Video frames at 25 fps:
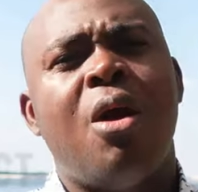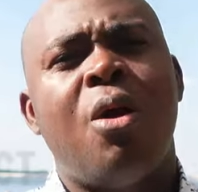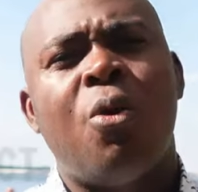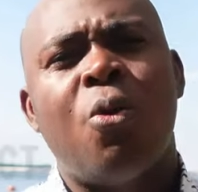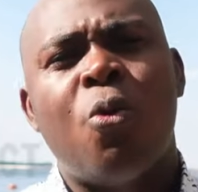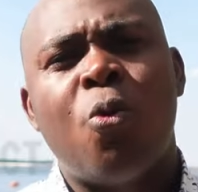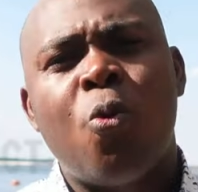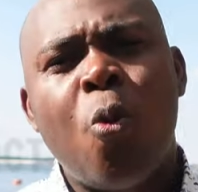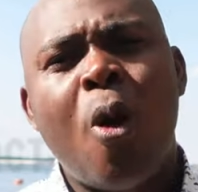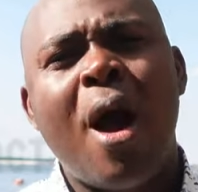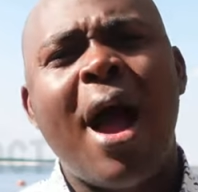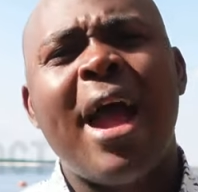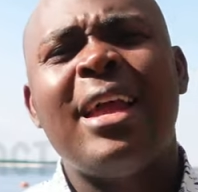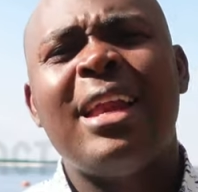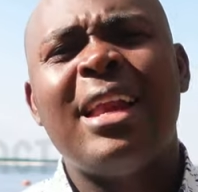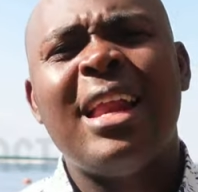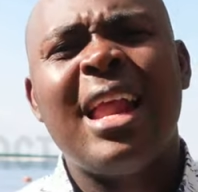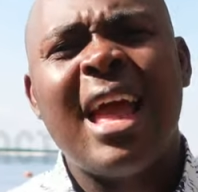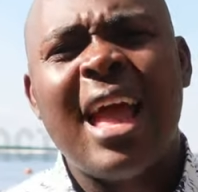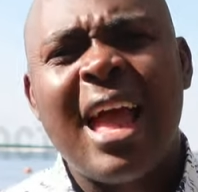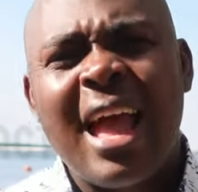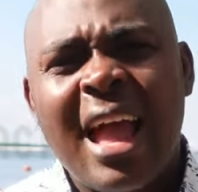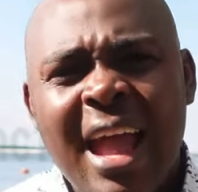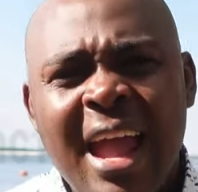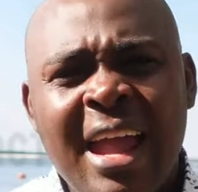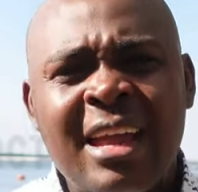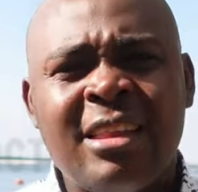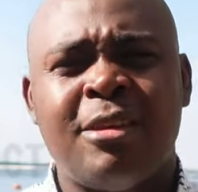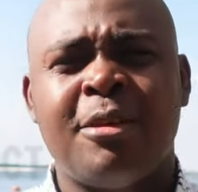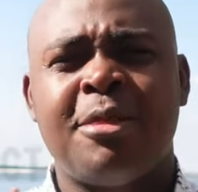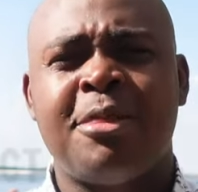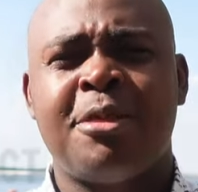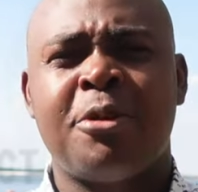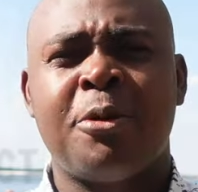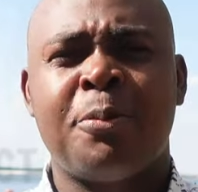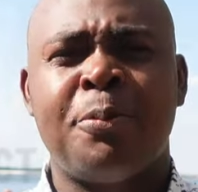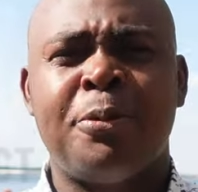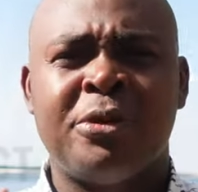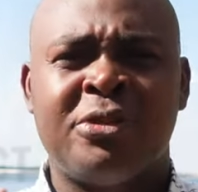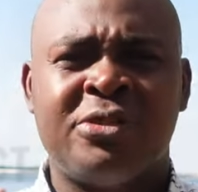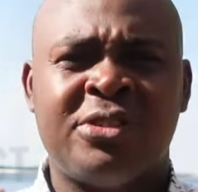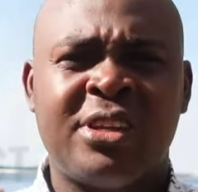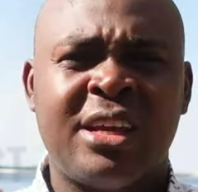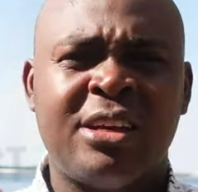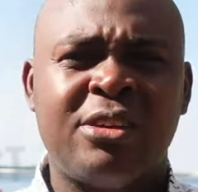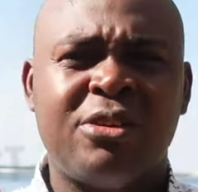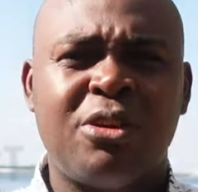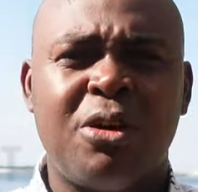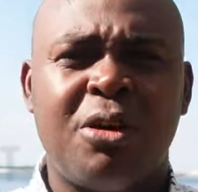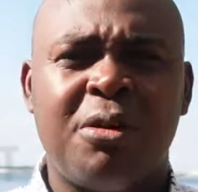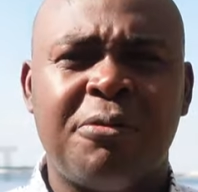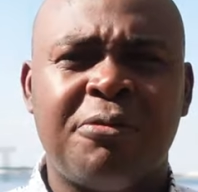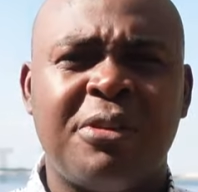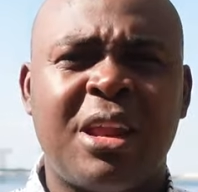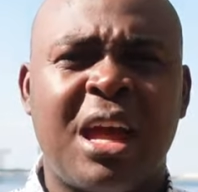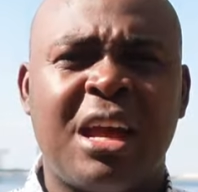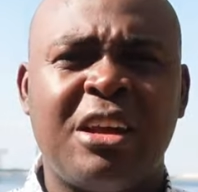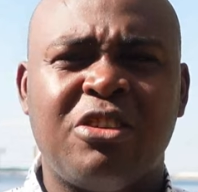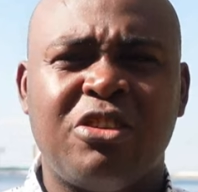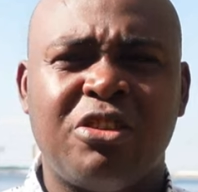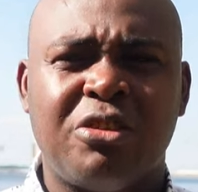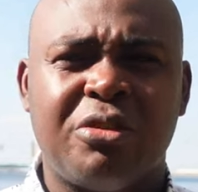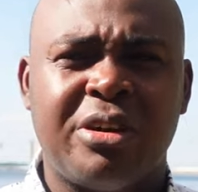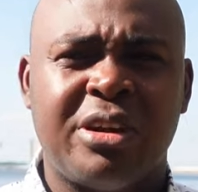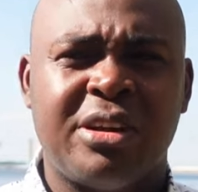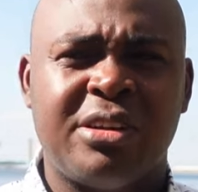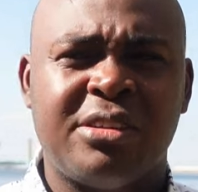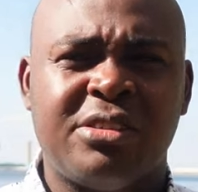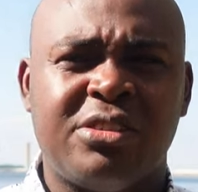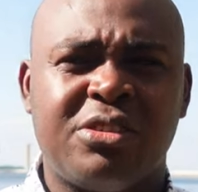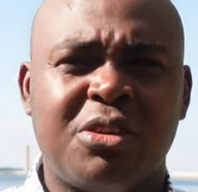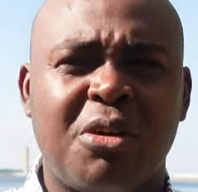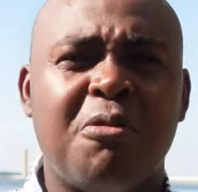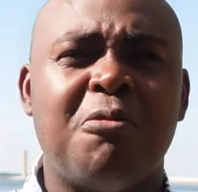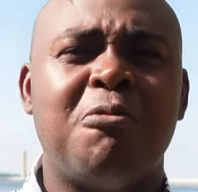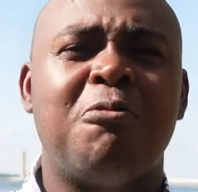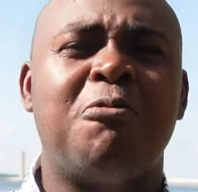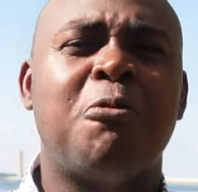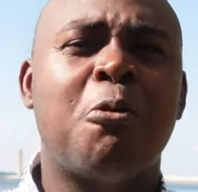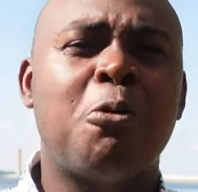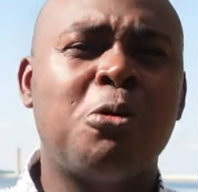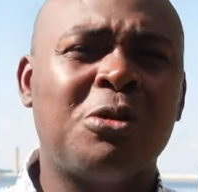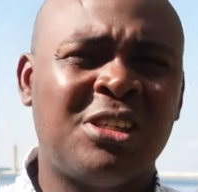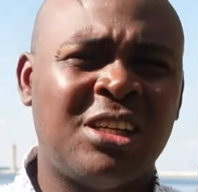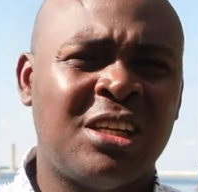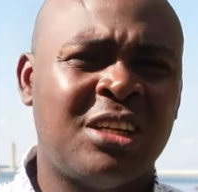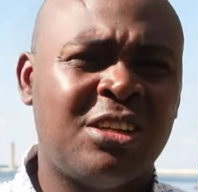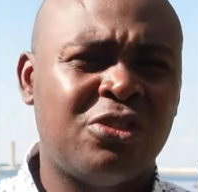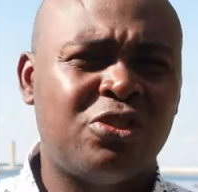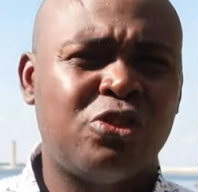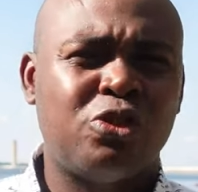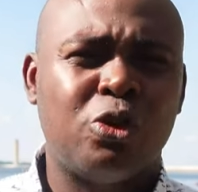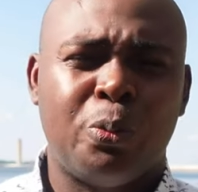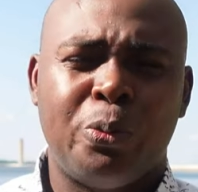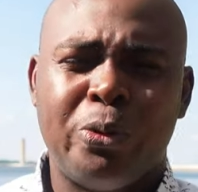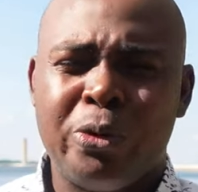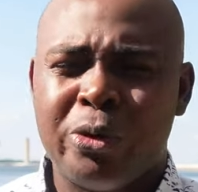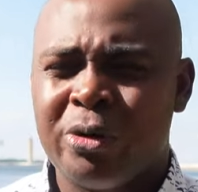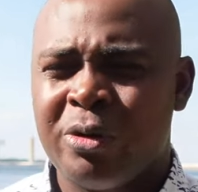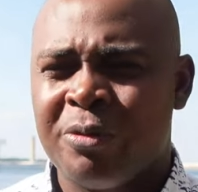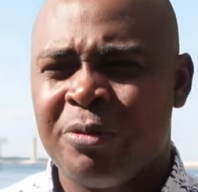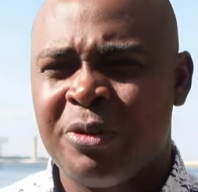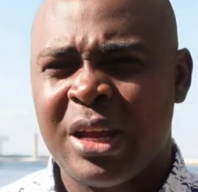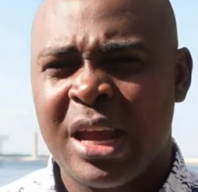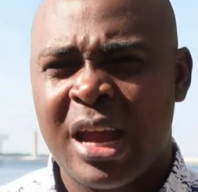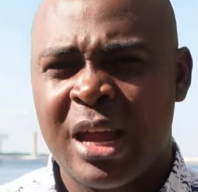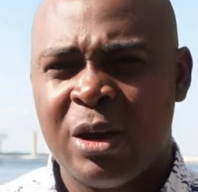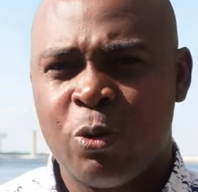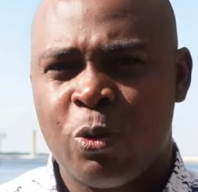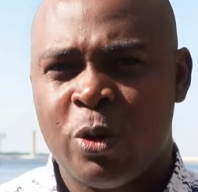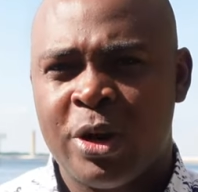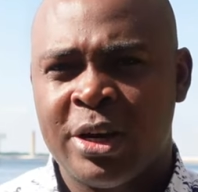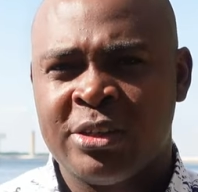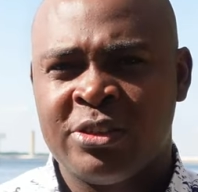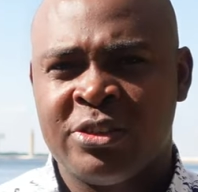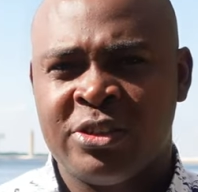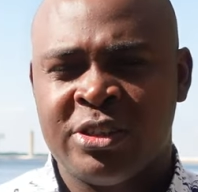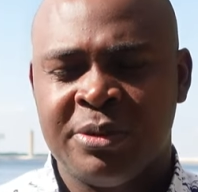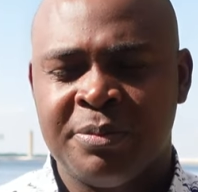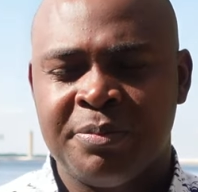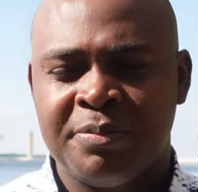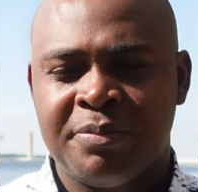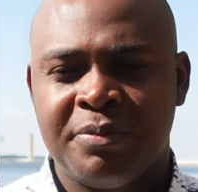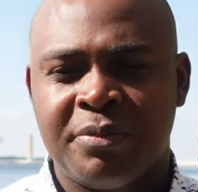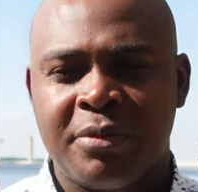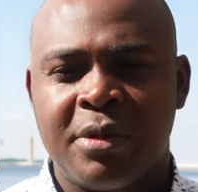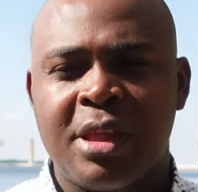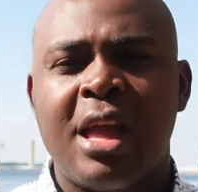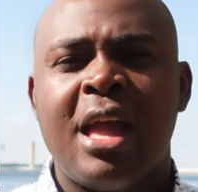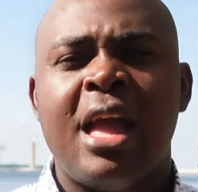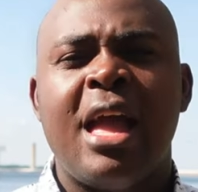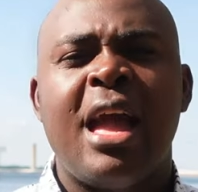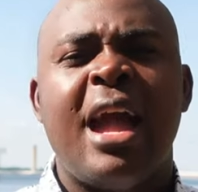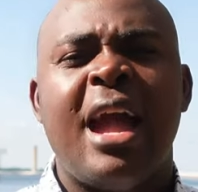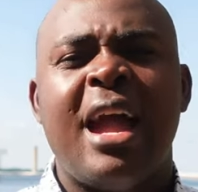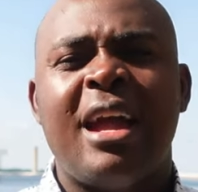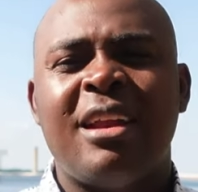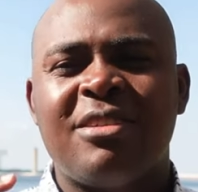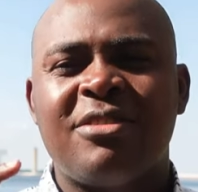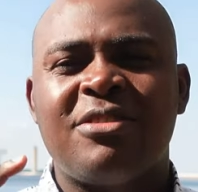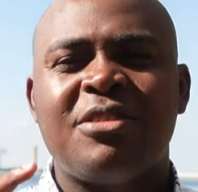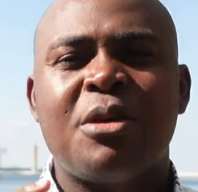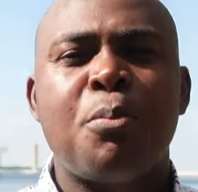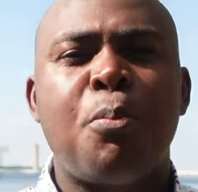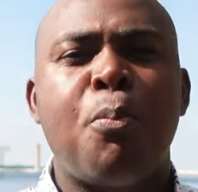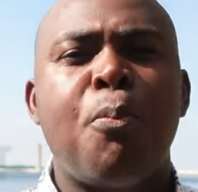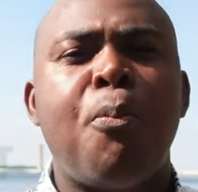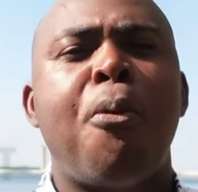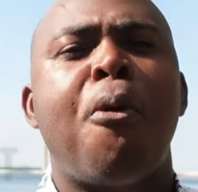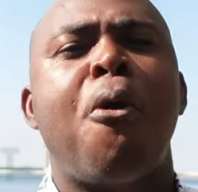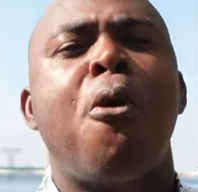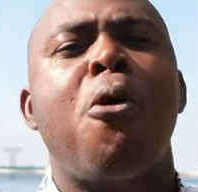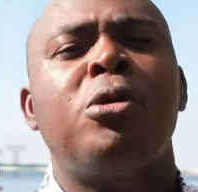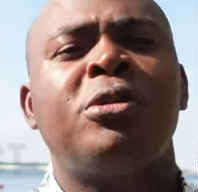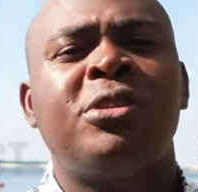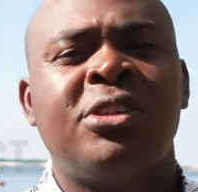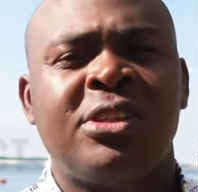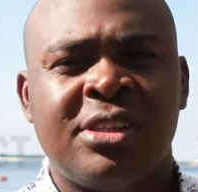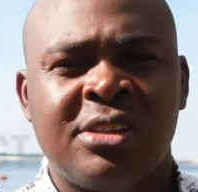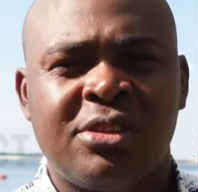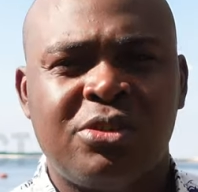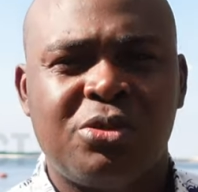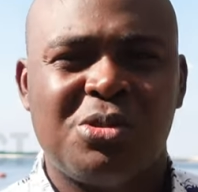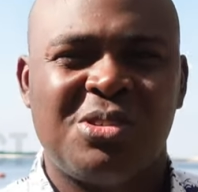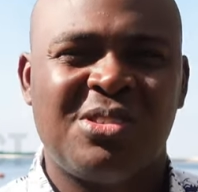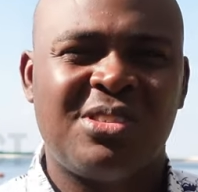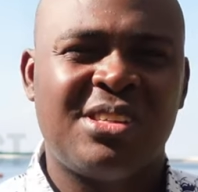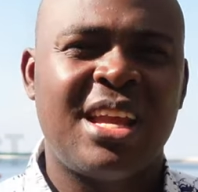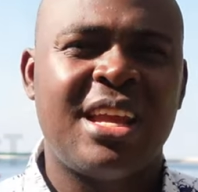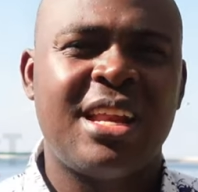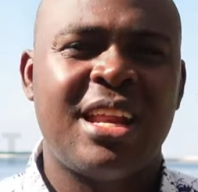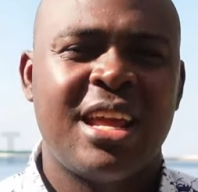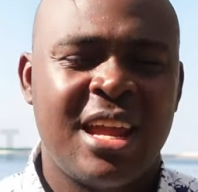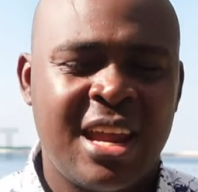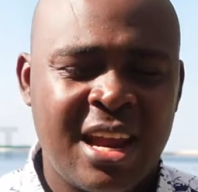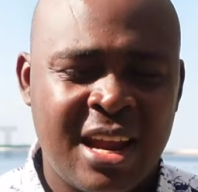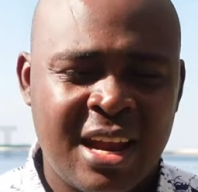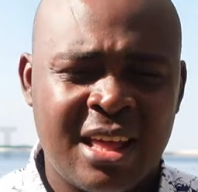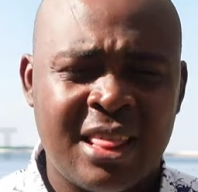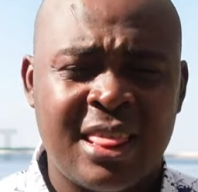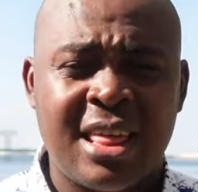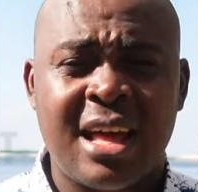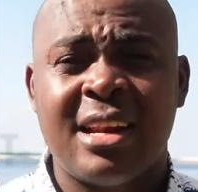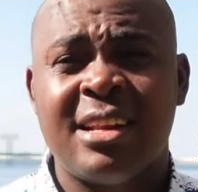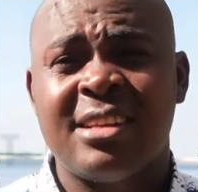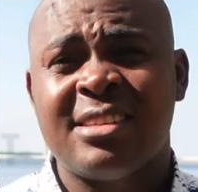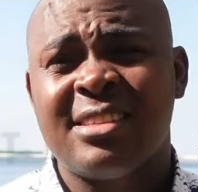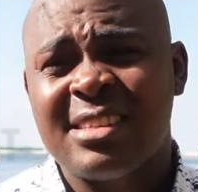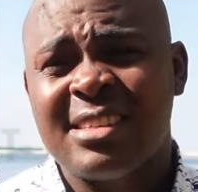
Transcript: While 83% of Nigerians voted in support of the NYSC, it is important to state here that the